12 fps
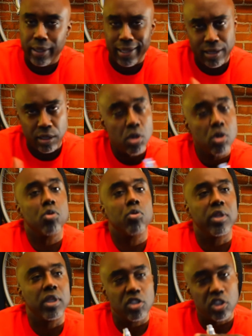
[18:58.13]
And I know
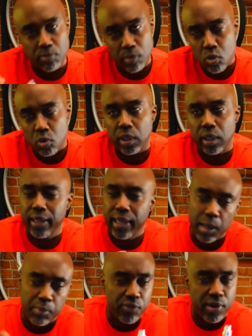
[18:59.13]
the smoke and
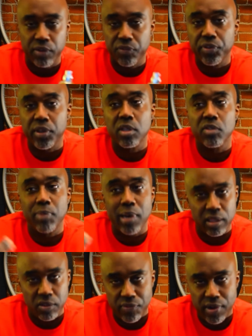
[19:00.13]
campfire feel of
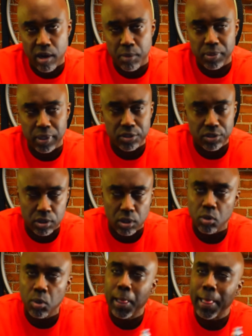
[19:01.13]
By the Fireplace.
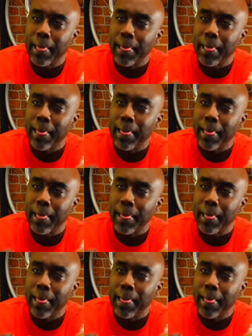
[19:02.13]
So